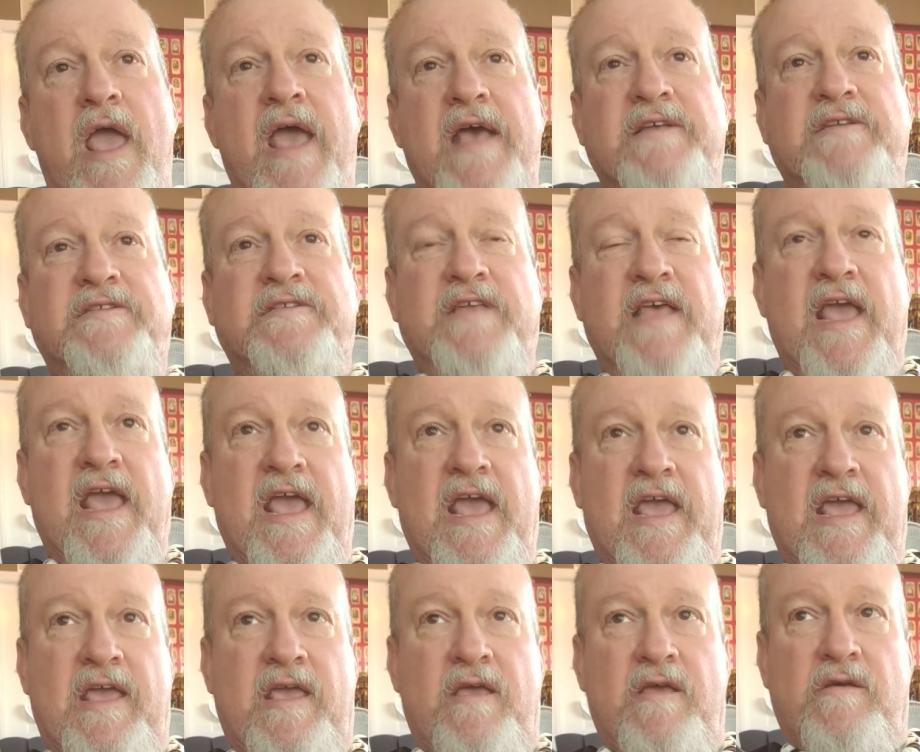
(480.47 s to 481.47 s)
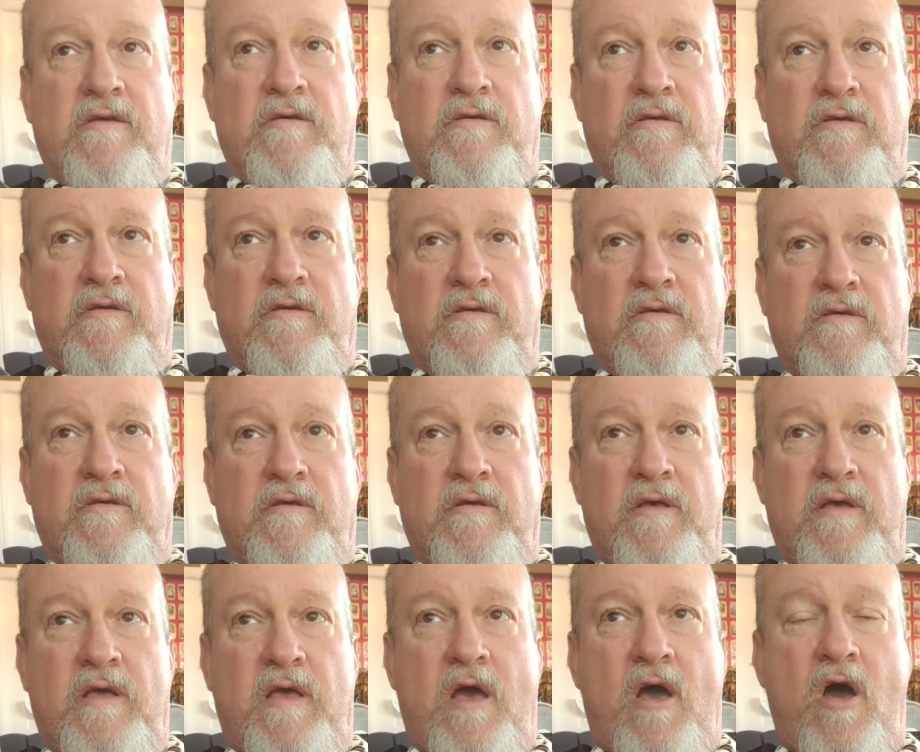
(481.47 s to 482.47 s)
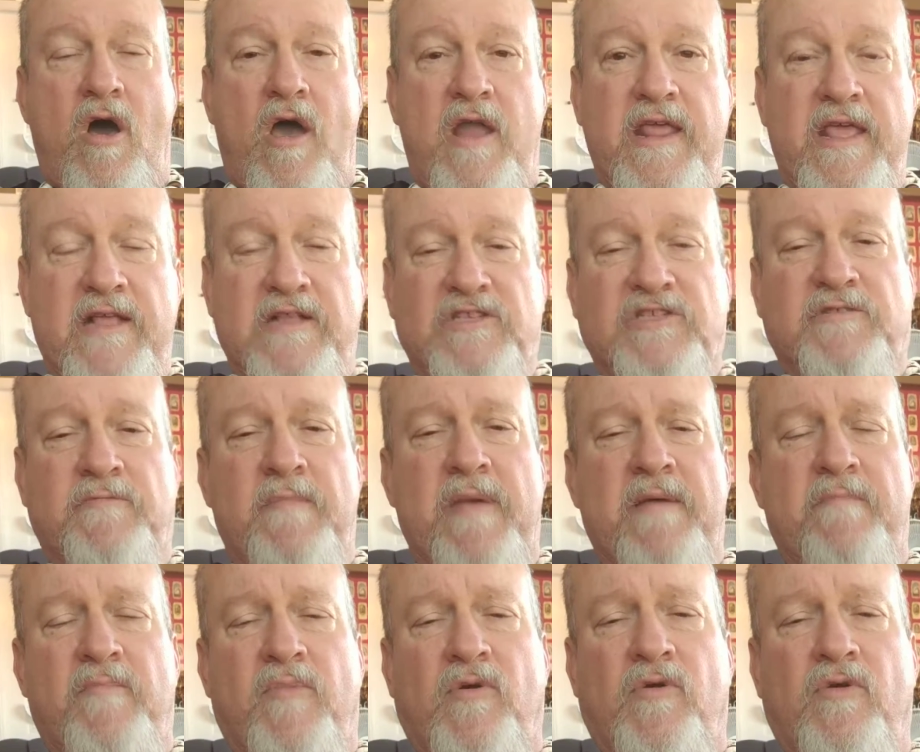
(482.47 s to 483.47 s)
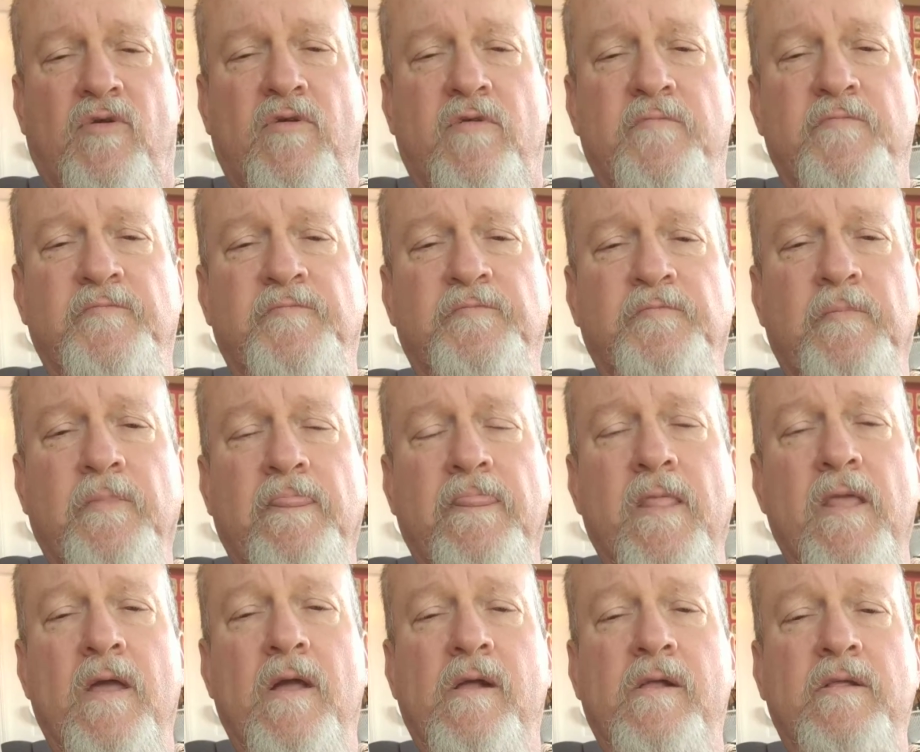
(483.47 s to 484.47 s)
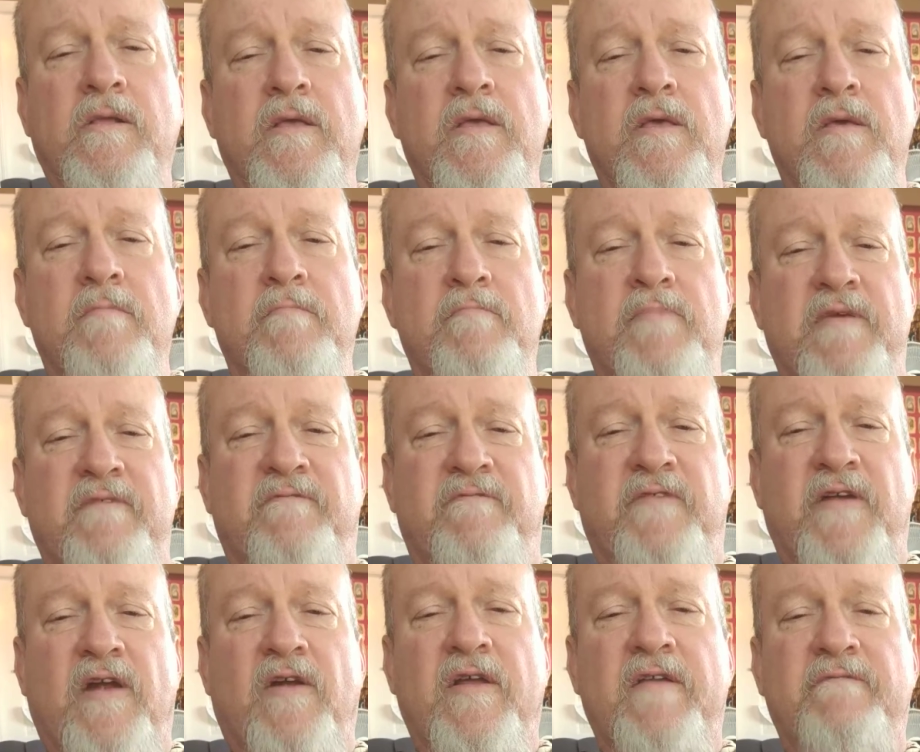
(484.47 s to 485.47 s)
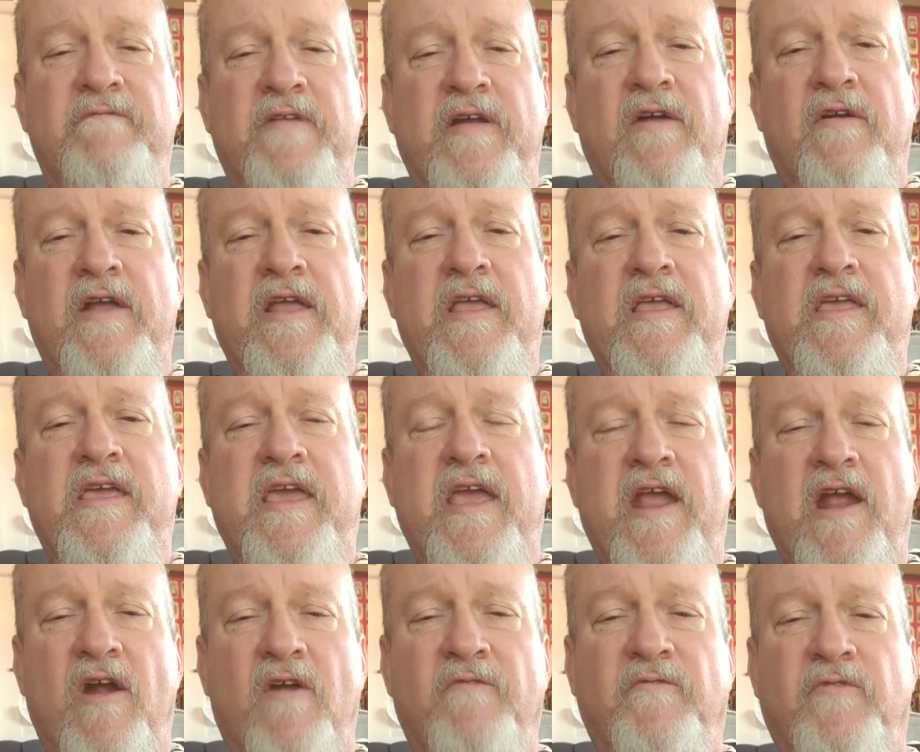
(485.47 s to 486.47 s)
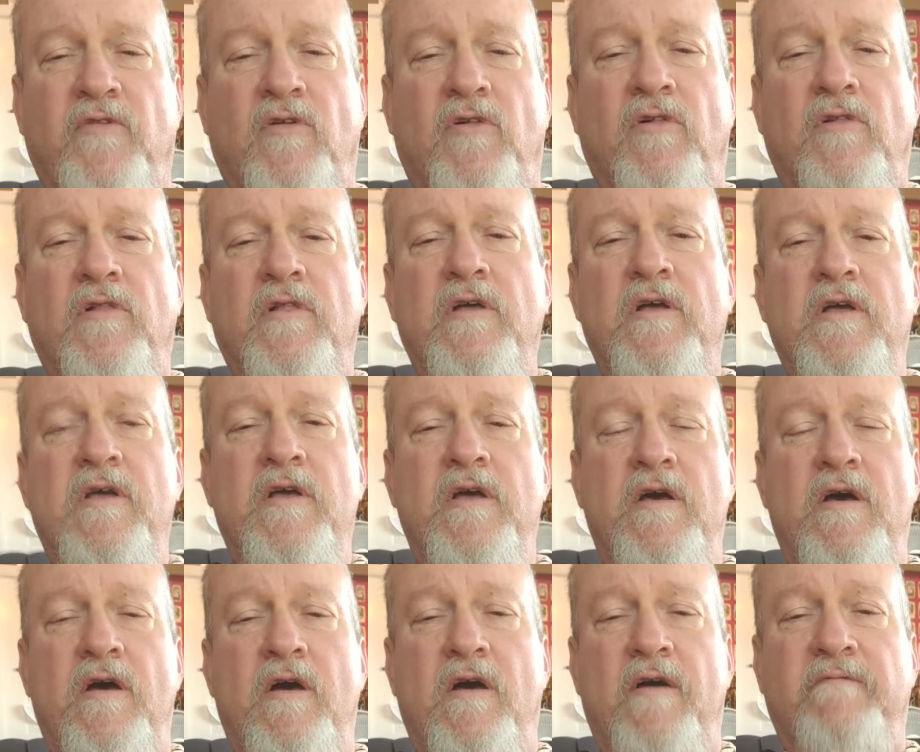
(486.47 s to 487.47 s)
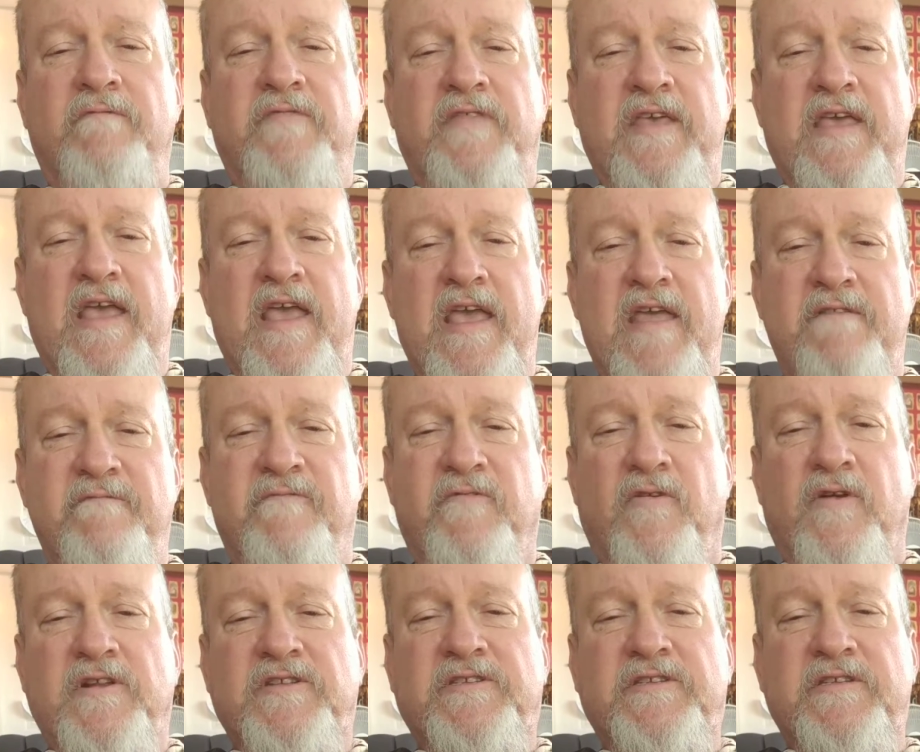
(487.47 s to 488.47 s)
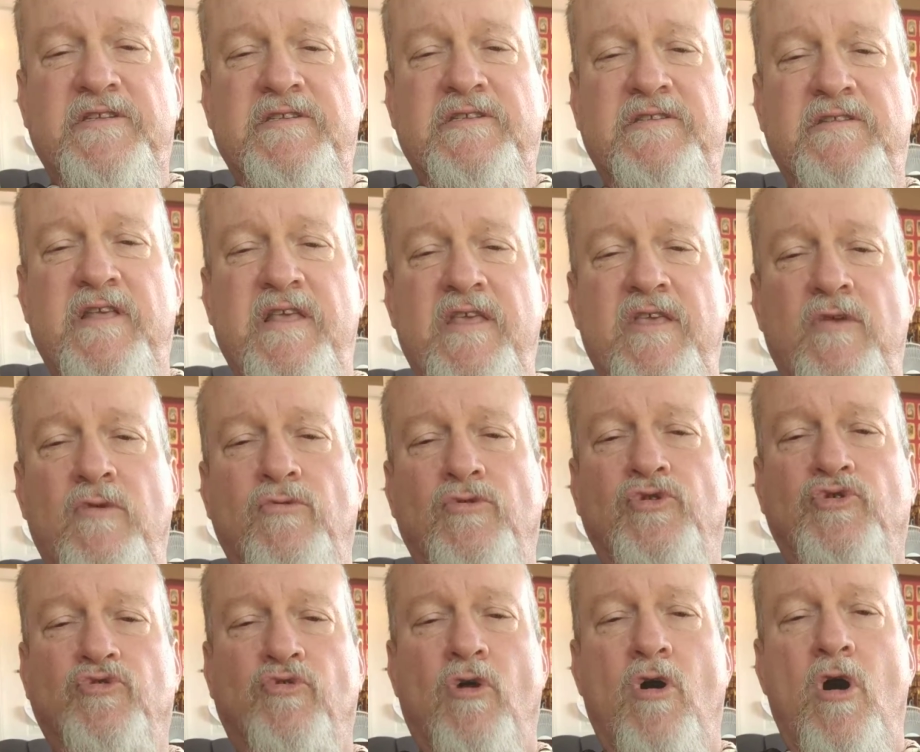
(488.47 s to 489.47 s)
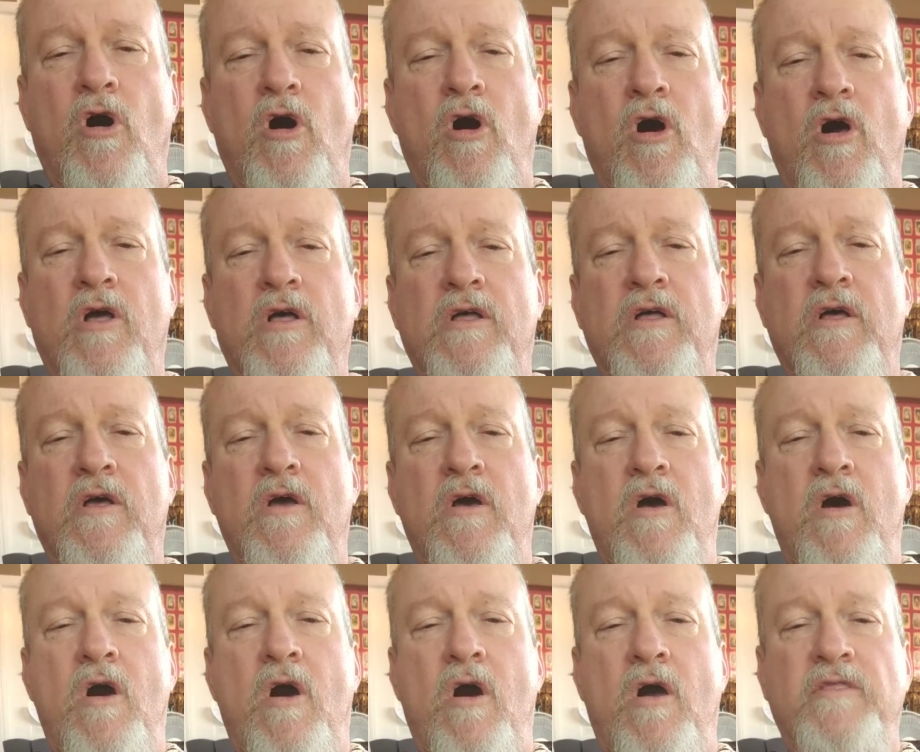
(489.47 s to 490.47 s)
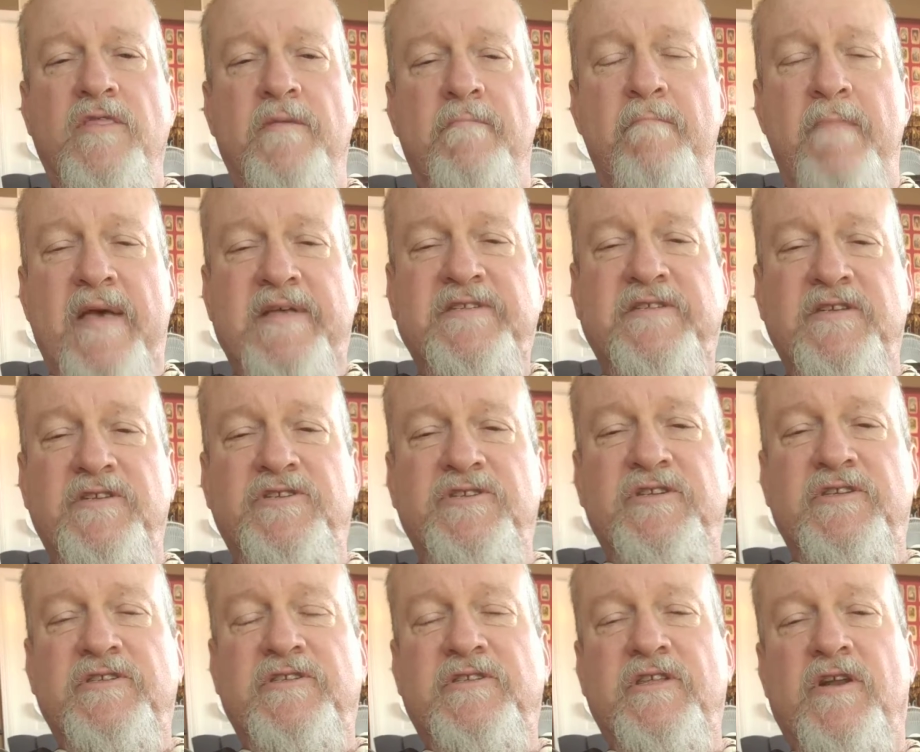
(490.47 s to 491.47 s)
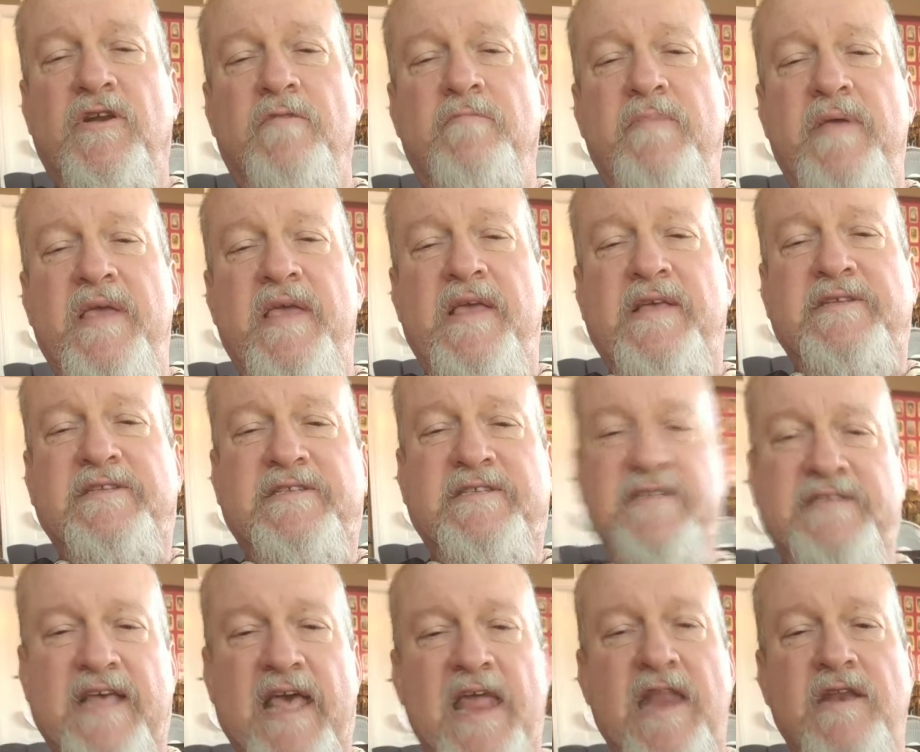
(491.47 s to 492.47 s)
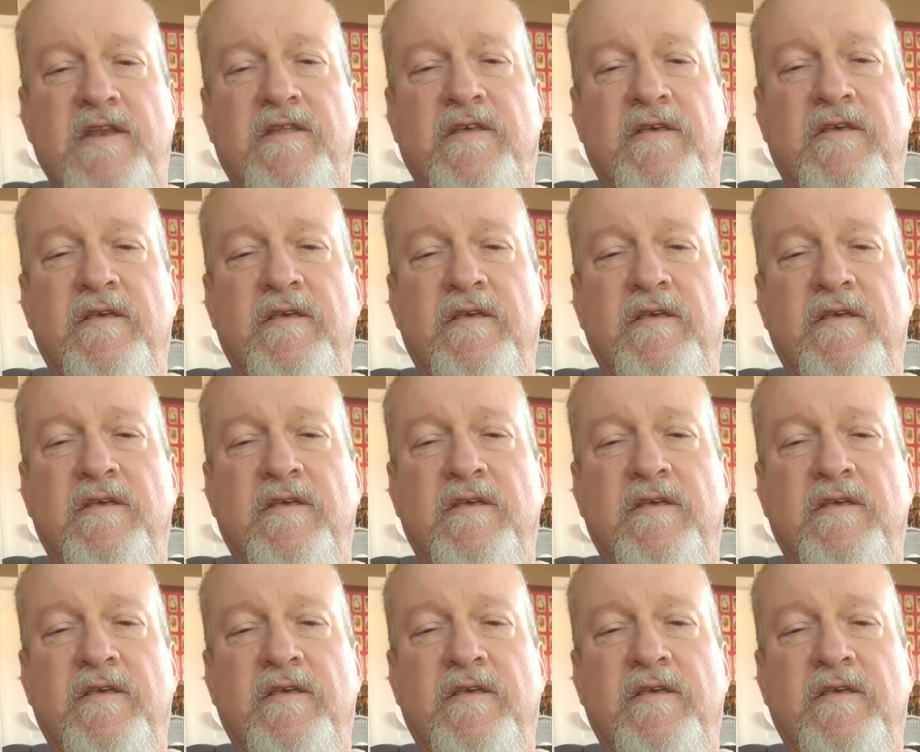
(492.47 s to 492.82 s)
as a audience member, be very, very careful of the inferences that you draw on the messages that are being sent,